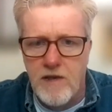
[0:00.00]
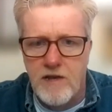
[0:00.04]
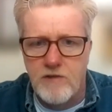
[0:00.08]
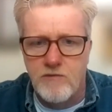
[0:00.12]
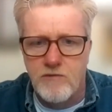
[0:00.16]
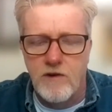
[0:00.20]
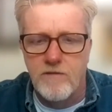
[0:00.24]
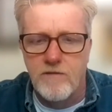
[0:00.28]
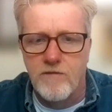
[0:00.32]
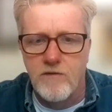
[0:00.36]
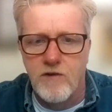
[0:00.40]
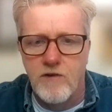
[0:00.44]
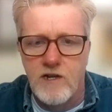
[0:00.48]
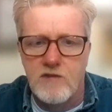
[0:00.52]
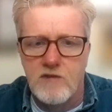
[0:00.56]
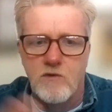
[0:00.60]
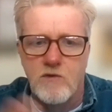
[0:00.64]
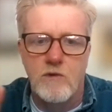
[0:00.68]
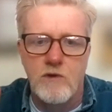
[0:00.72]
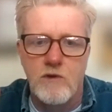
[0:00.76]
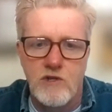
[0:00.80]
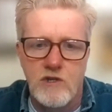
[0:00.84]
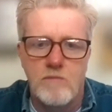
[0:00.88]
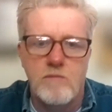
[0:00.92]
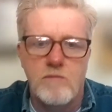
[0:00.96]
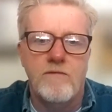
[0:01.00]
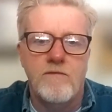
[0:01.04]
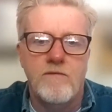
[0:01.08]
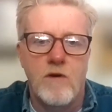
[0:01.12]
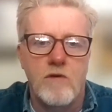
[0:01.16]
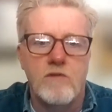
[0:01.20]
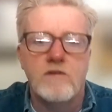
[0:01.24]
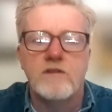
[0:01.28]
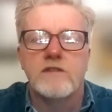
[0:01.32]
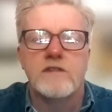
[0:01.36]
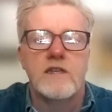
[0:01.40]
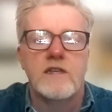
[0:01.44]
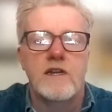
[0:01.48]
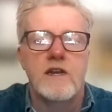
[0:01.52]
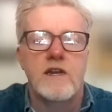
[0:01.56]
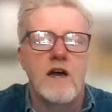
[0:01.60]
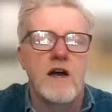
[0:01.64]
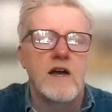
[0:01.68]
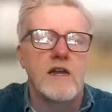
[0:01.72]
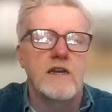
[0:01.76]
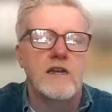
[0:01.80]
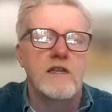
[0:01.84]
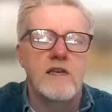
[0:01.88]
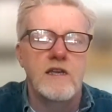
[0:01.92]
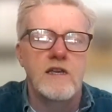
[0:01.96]
metric for us. What we should be focusing
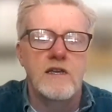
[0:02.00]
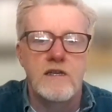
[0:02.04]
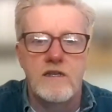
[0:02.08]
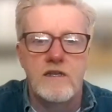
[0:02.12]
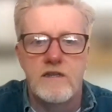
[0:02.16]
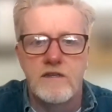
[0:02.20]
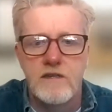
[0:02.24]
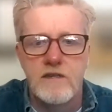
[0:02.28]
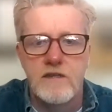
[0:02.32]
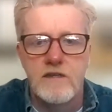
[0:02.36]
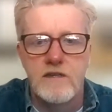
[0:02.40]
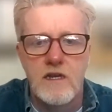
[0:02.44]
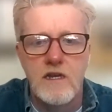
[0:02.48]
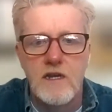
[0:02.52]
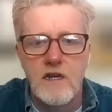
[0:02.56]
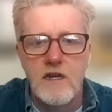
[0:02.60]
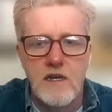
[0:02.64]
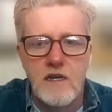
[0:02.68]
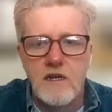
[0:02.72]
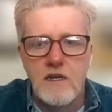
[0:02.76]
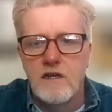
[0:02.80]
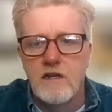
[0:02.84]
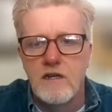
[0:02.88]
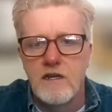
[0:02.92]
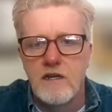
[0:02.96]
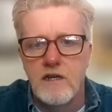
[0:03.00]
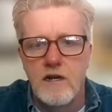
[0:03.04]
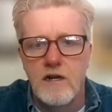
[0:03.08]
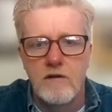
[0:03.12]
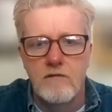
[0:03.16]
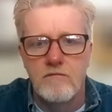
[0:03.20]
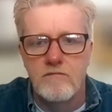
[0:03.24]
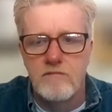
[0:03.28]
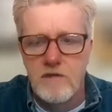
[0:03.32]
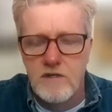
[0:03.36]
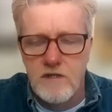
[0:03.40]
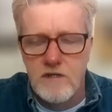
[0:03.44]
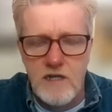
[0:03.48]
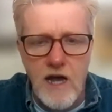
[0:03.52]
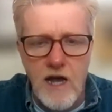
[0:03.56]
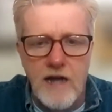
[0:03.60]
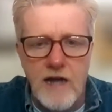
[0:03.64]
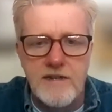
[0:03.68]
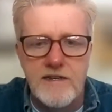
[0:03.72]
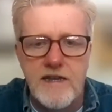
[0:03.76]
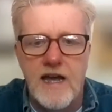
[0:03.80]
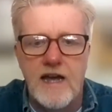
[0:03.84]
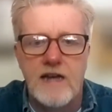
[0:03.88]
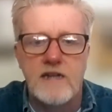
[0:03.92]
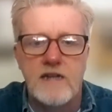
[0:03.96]
on is, you know,
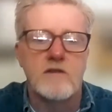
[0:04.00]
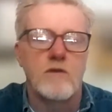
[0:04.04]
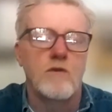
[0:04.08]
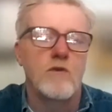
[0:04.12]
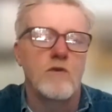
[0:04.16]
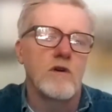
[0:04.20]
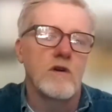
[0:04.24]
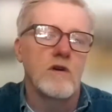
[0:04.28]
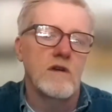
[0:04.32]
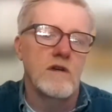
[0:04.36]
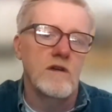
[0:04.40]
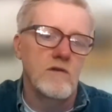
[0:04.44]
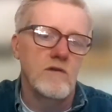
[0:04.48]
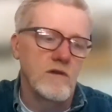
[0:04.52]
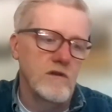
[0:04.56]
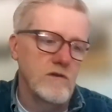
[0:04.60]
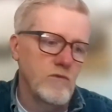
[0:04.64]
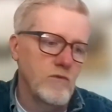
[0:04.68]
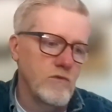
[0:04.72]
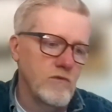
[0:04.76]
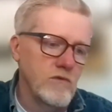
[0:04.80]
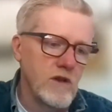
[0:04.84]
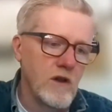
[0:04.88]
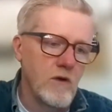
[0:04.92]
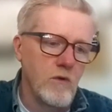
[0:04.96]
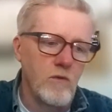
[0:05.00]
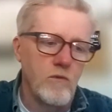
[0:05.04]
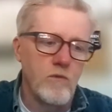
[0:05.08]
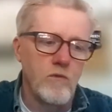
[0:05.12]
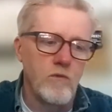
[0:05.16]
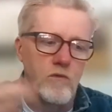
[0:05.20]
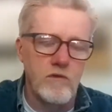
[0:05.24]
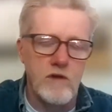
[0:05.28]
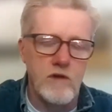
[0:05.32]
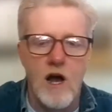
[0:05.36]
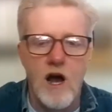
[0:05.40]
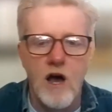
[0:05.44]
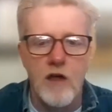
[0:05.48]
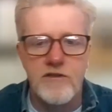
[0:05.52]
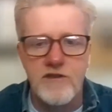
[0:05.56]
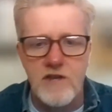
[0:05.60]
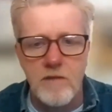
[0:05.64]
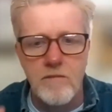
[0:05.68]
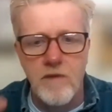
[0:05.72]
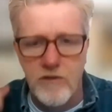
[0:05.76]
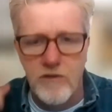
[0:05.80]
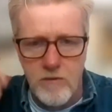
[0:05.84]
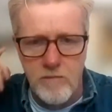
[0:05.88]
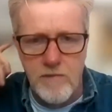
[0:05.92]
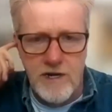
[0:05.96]
contacts or uh, you know,
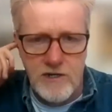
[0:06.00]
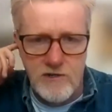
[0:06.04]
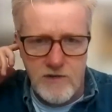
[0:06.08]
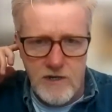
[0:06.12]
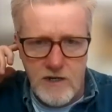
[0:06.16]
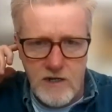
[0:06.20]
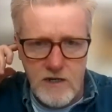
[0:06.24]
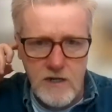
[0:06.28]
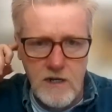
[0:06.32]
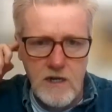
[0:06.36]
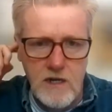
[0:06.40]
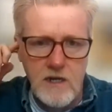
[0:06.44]
some other metric.